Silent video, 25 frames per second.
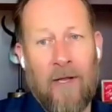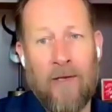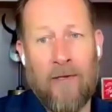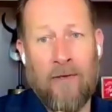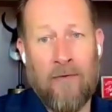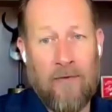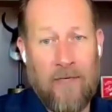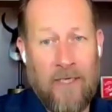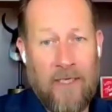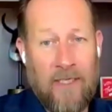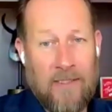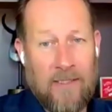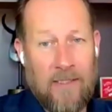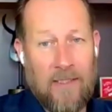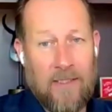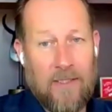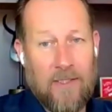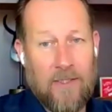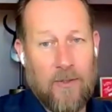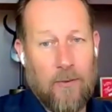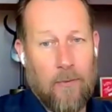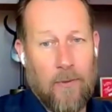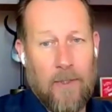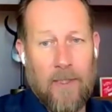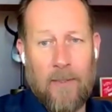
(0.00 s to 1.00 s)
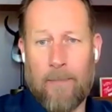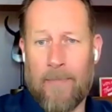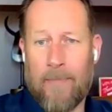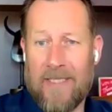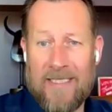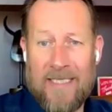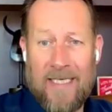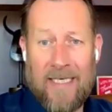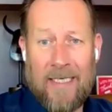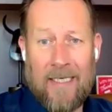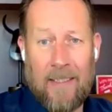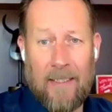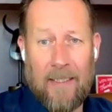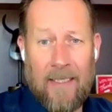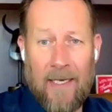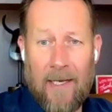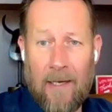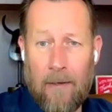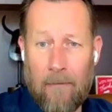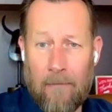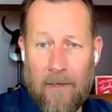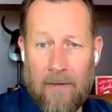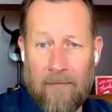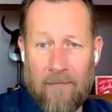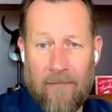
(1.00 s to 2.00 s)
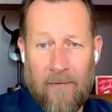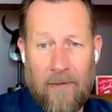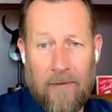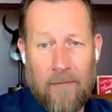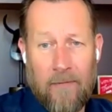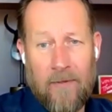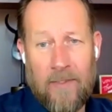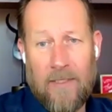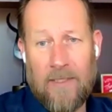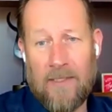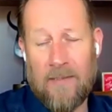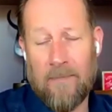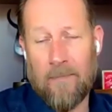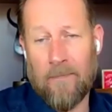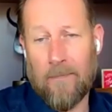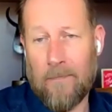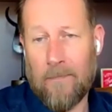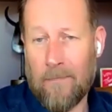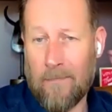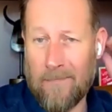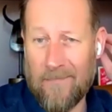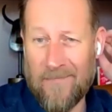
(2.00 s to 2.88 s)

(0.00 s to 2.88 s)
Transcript: fundraising story, and particularly now, right, fundraising